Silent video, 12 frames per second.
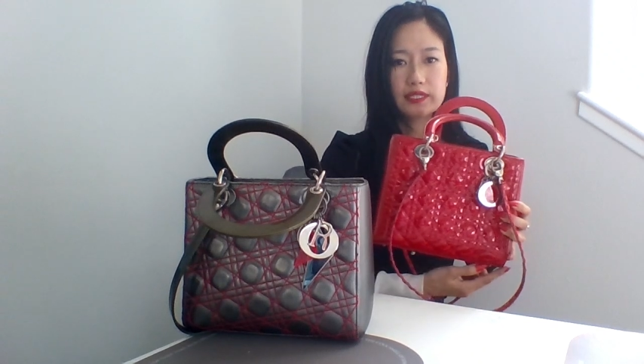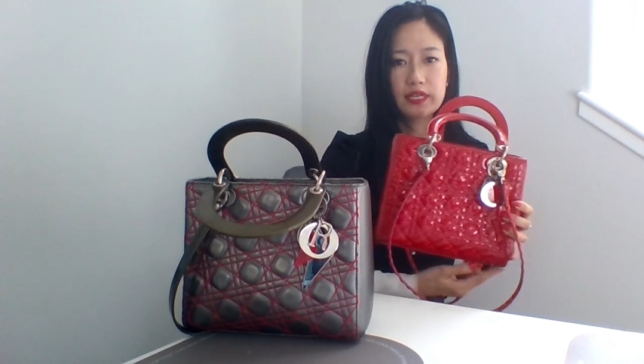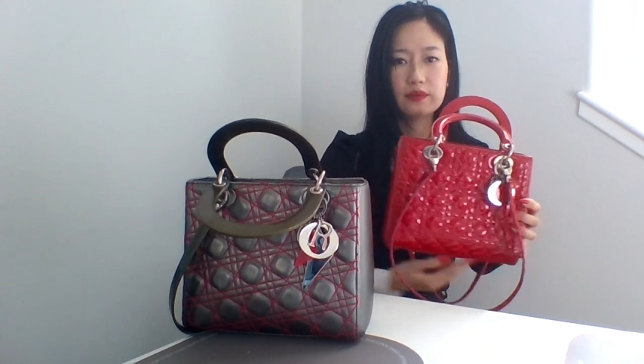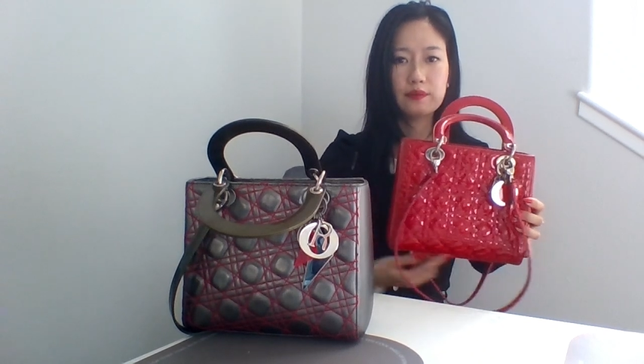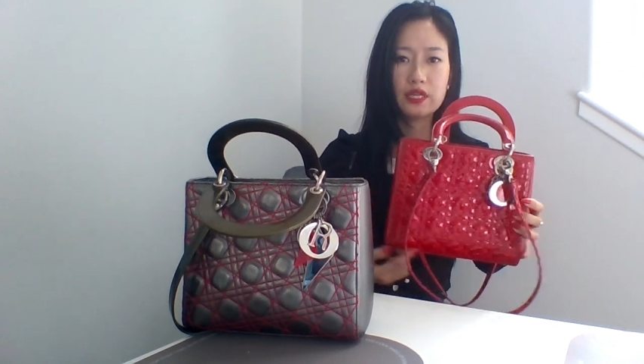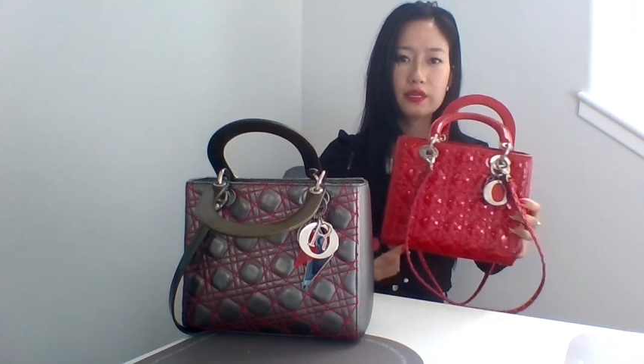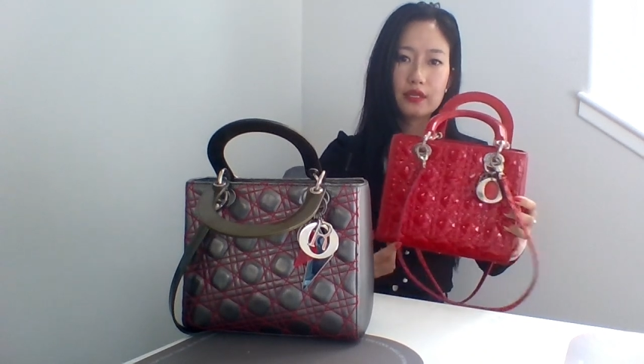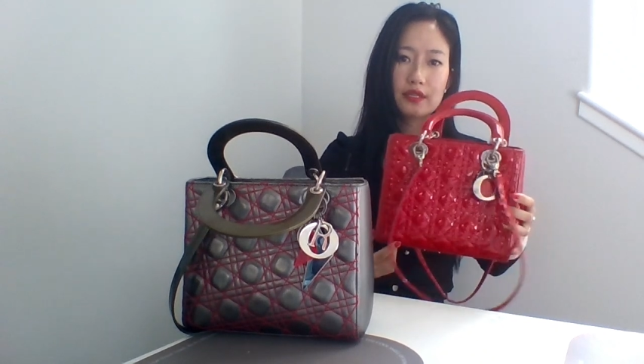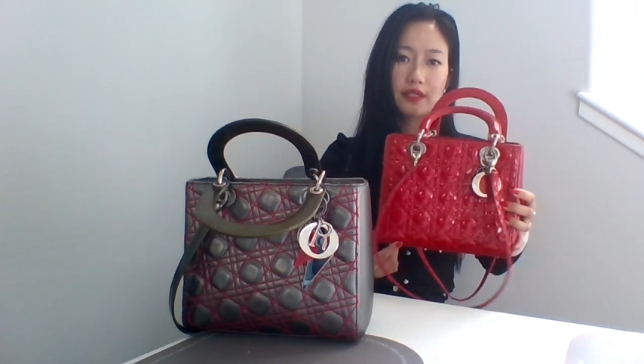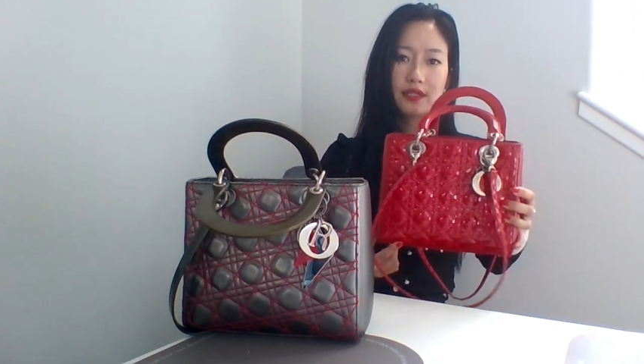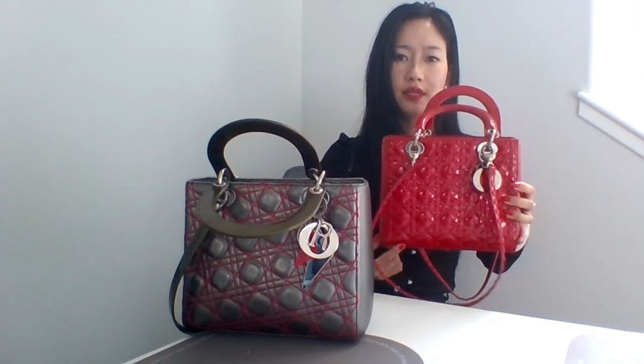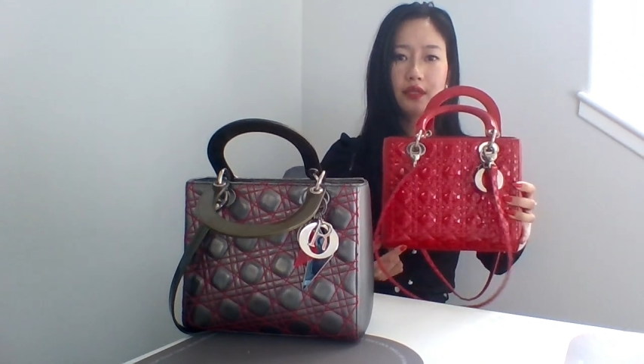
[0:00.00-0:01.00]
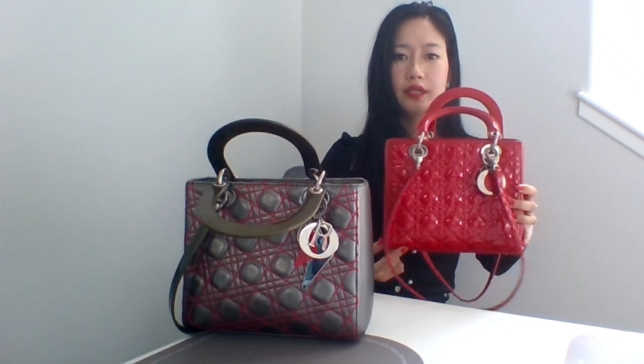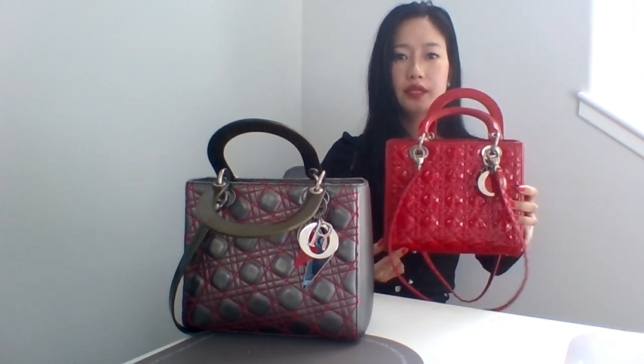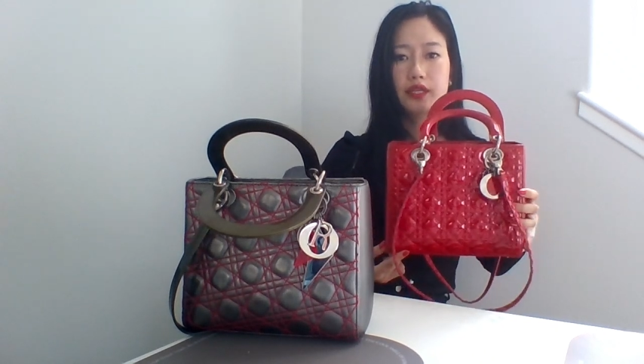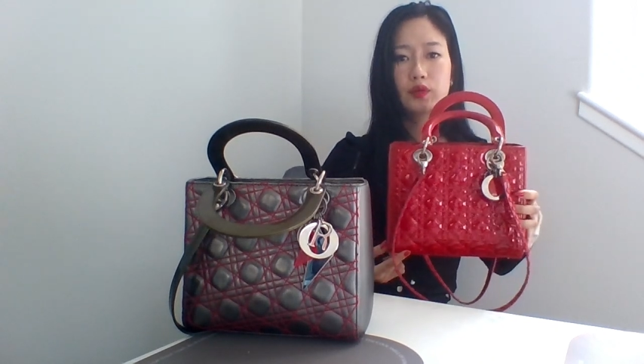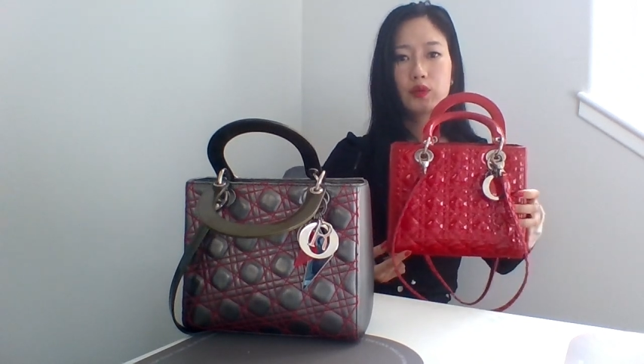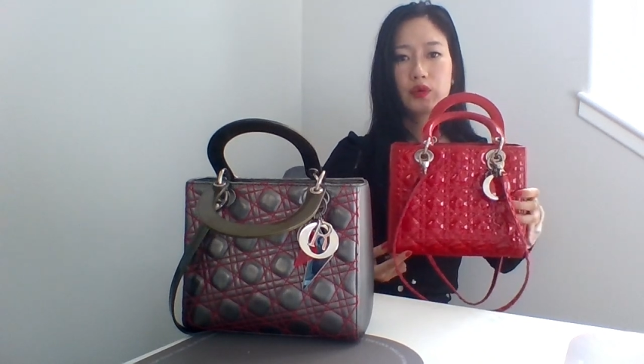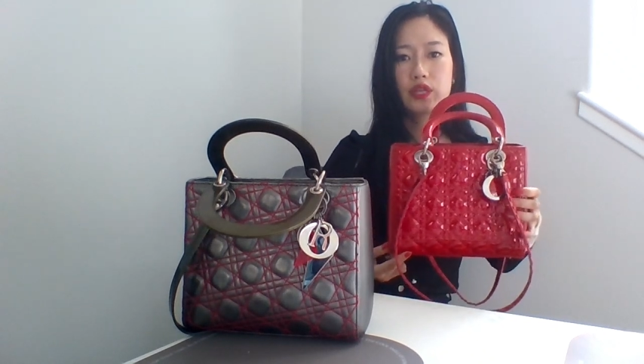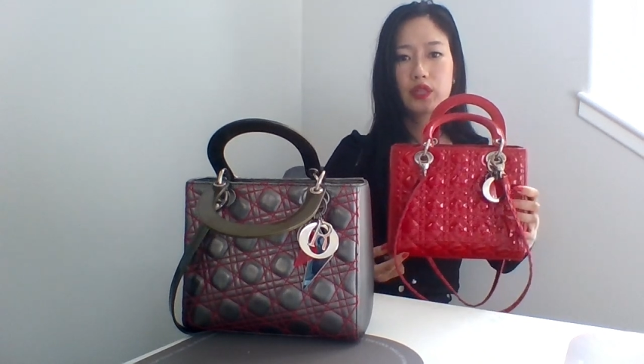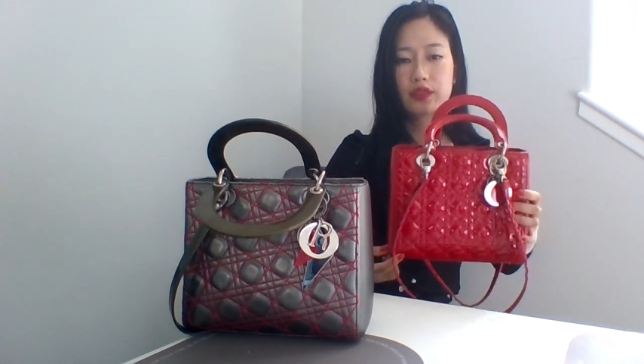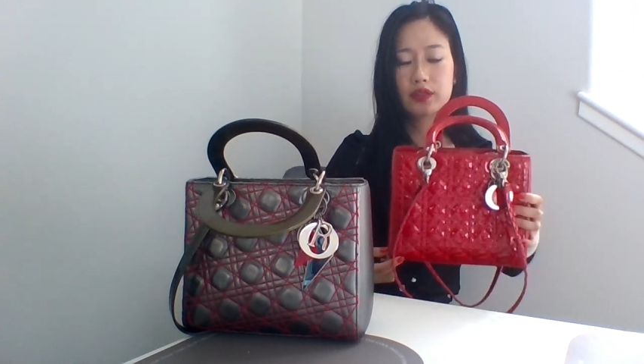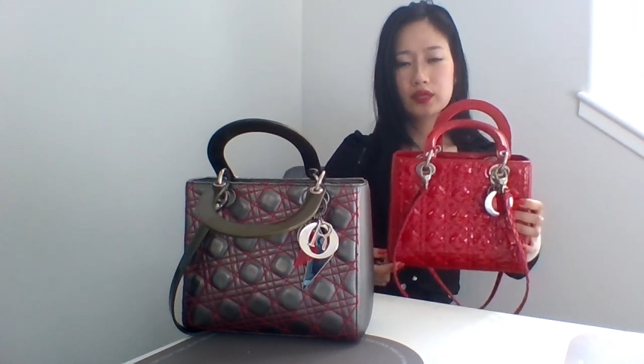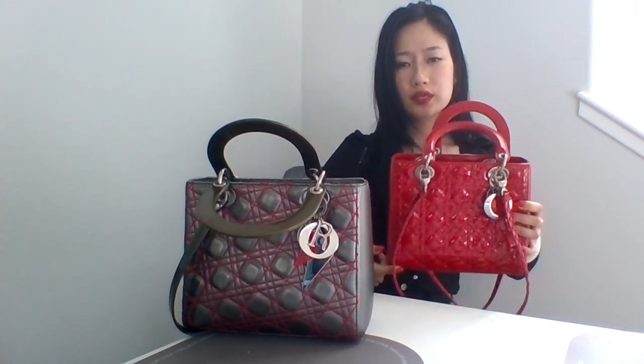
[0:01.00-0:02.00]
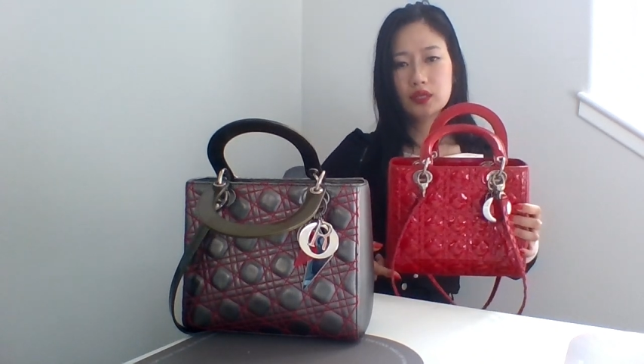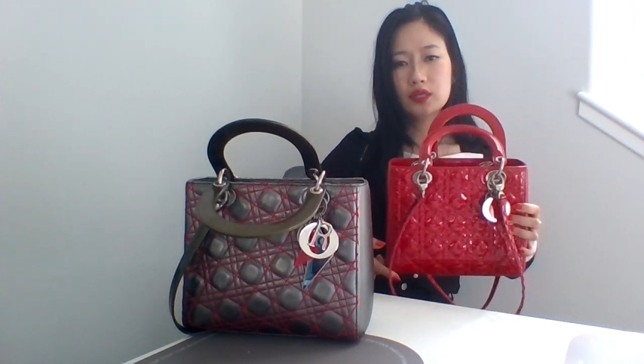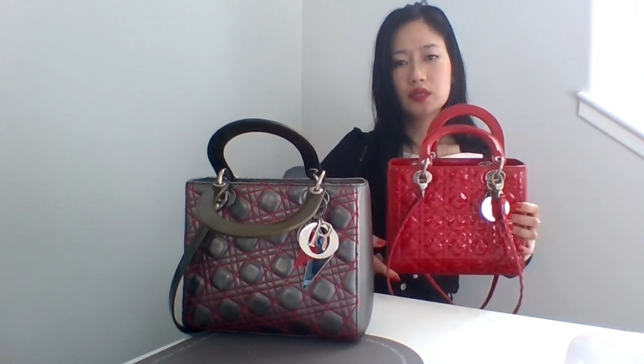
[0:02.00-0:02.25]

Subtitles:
centimeters in width,